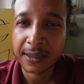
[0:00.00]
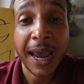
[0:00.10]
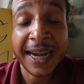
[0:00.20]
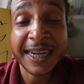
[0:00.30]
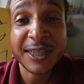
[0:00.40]

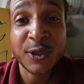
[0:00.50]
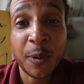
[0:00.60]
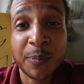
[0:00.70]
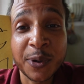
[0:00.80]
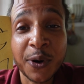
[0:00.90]
And it is
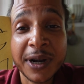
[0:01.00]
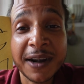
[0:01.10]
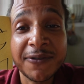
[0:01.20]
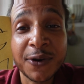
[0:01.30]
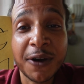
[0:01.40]
so pure
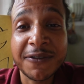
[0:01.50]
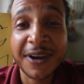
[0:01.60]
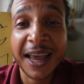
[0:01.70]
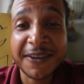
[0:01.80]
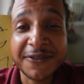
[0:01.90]
and full of
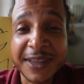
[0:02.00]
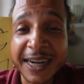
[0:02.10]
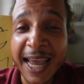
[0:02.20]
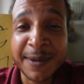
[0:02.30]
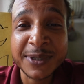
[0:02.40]
life
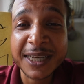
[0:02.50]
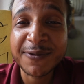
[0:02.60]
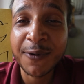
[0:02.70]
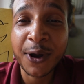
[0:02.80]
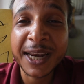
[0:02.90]
that I am just
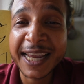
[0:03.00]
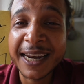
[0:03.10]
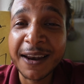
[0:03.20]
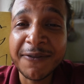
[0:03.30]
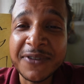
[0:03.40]
falling
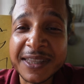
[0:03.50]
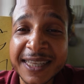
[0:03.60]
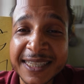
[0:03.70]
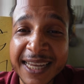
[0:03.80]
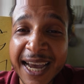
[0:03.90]
in love with
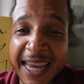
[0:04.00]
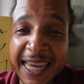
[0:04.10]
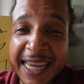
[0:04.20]
this guy